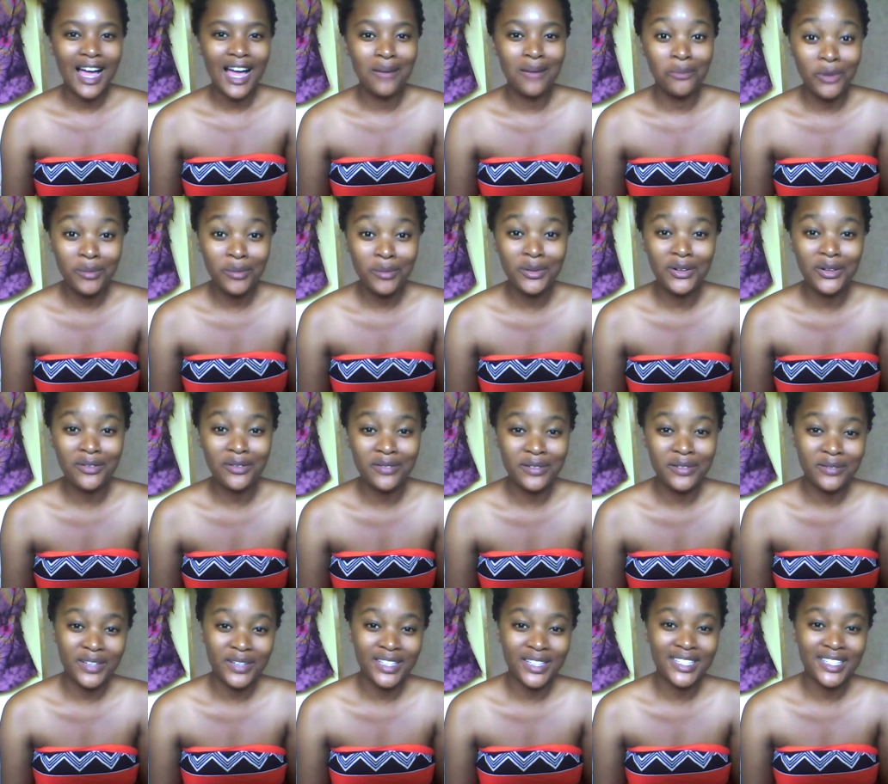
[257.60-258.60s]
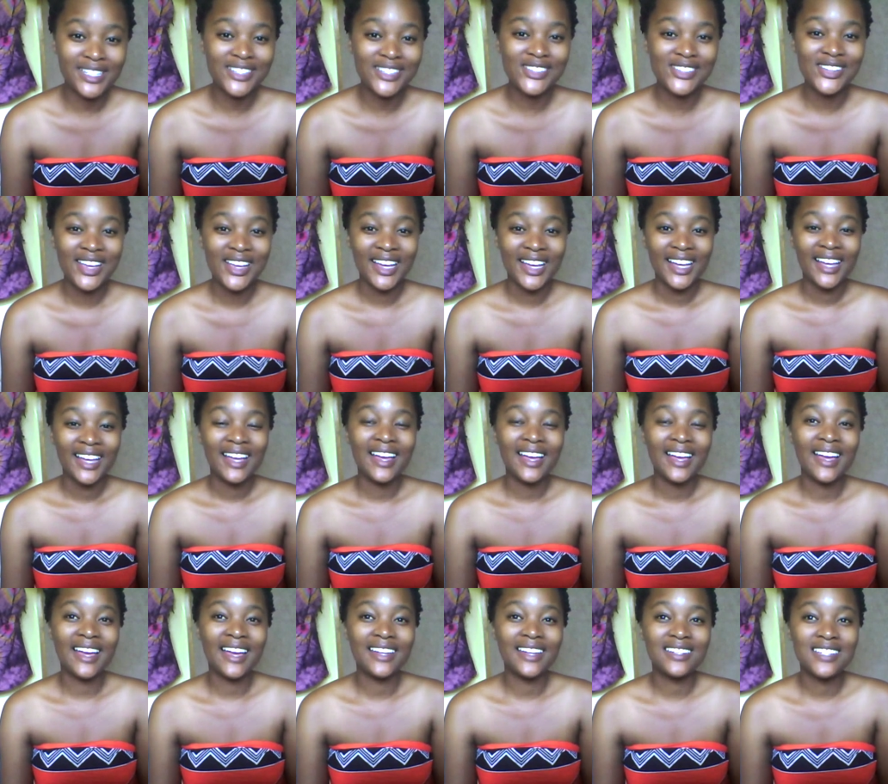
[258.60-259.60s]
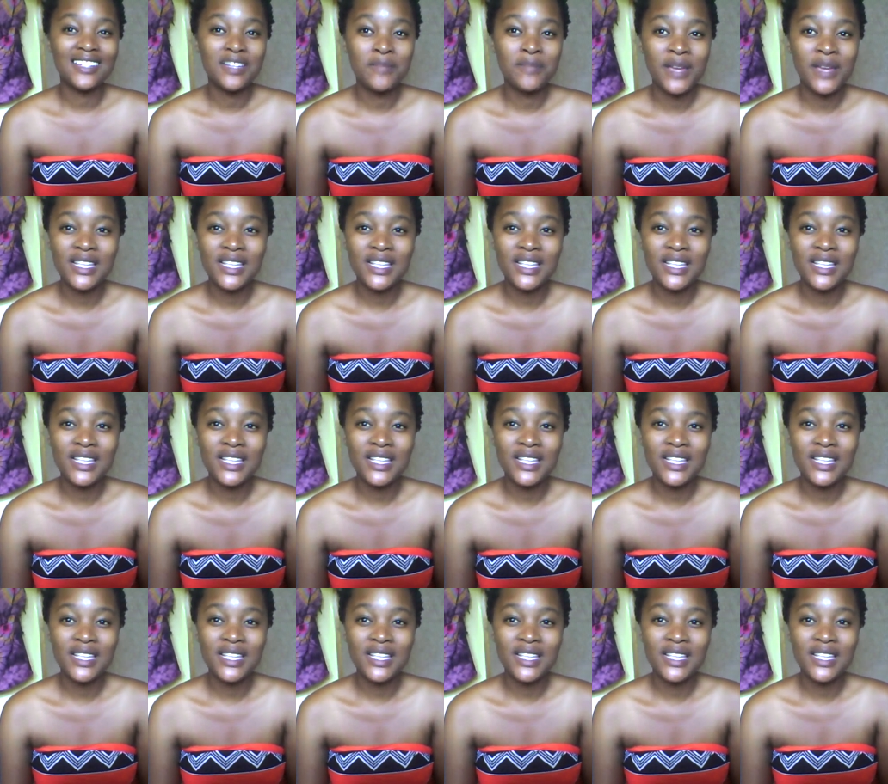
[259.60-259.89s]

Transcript: I'm women of the village and